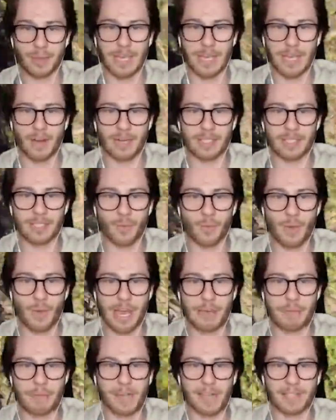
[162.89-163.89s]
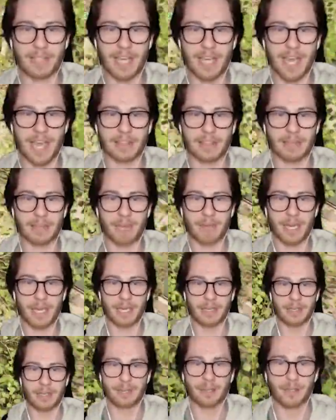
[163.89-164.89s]
Oh, he's in a way better tank than me.
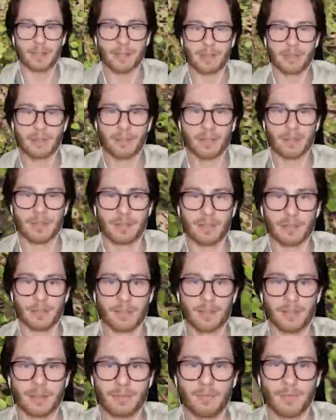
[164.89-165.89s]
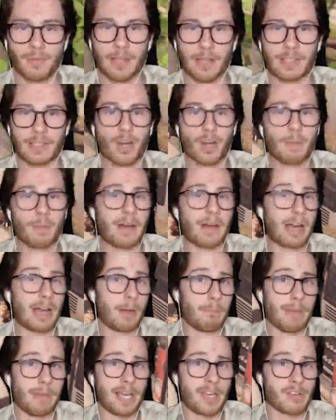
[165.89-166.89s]
It's not about how
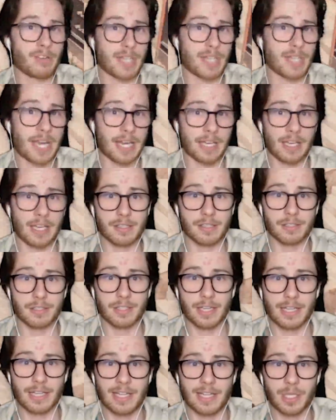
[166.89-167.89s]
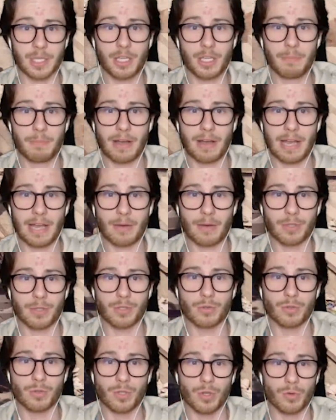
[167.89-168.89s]
big your tank is. It's actually about how
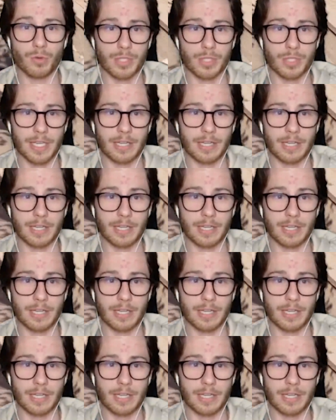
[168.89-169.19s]
you use it.